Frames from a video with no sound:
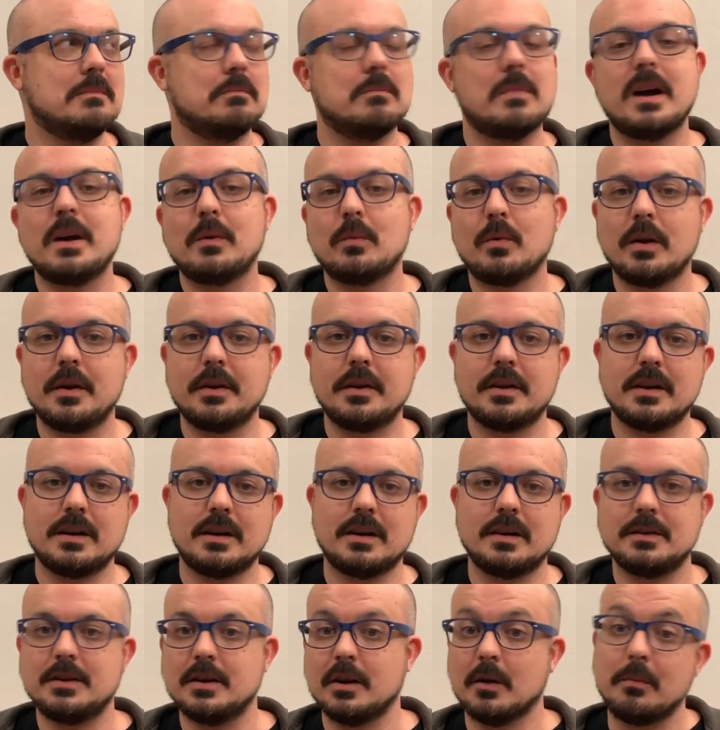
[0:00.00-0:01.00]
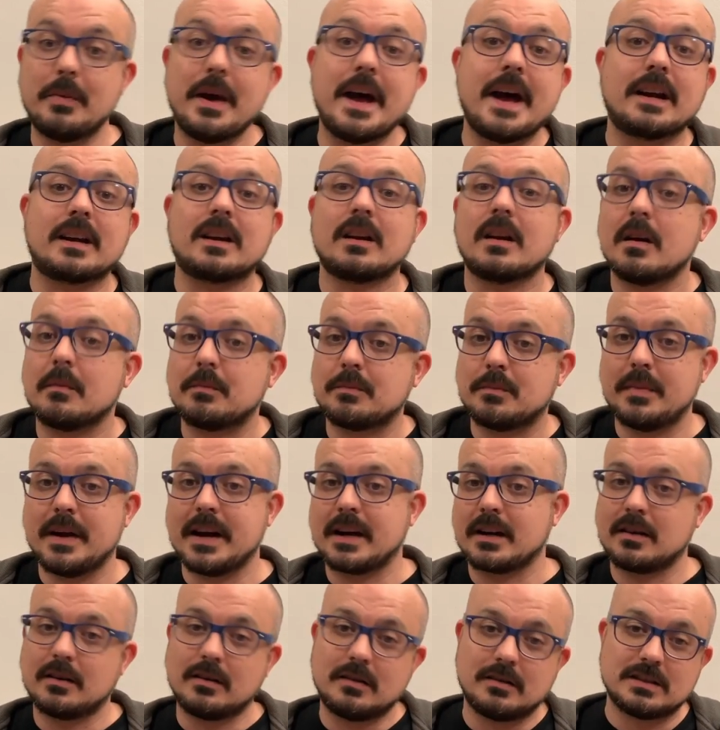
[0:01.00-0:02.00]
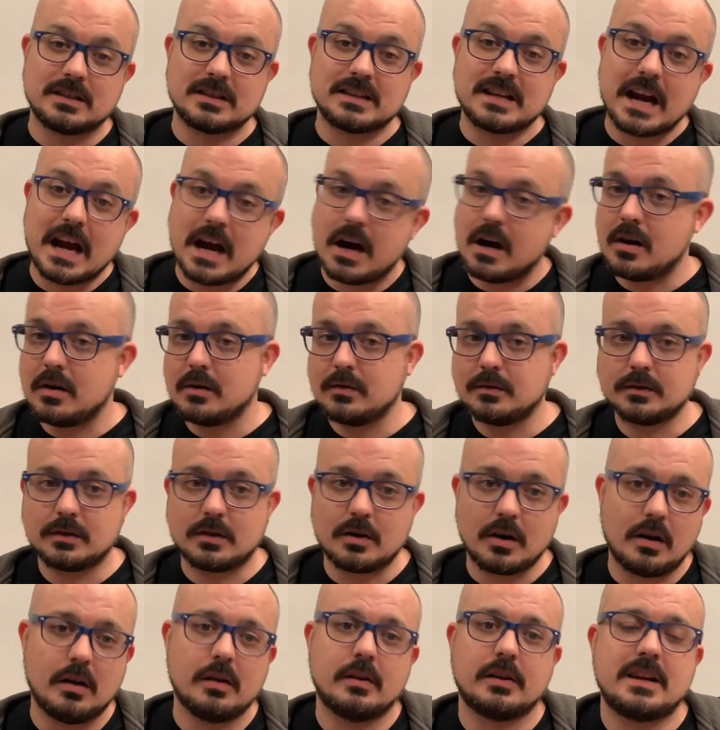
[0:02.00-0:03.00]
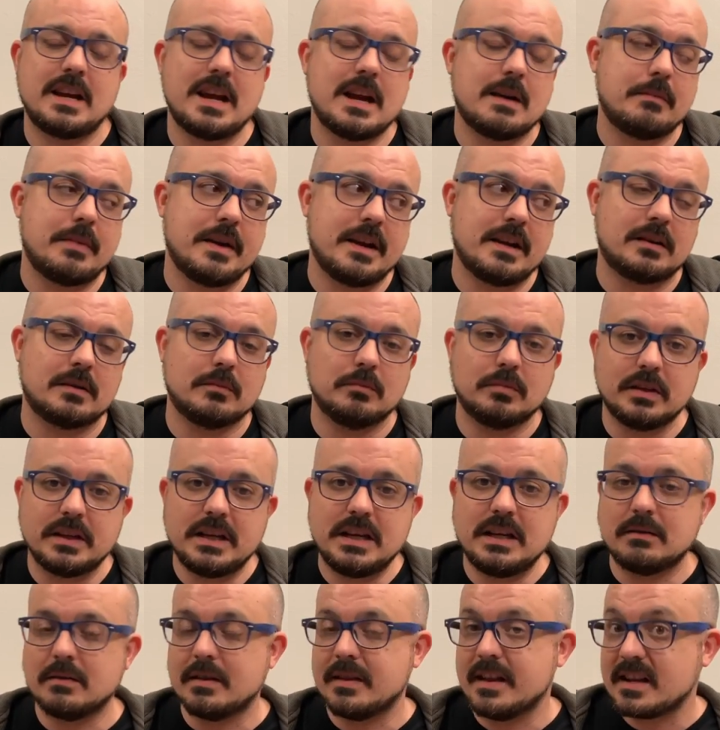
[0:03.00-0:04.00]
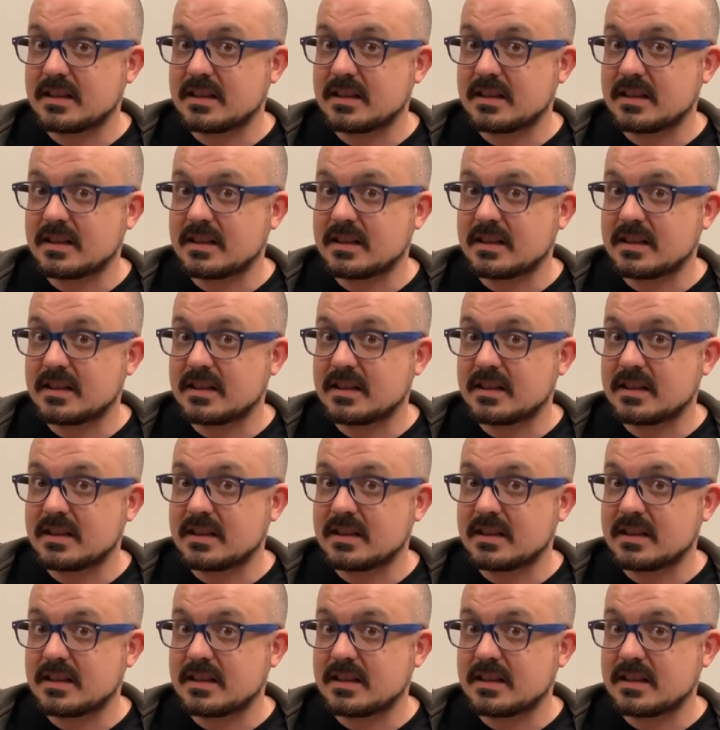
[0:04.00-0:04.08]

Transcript: might want to, you know, pack it up back to town, call the campaign complete, and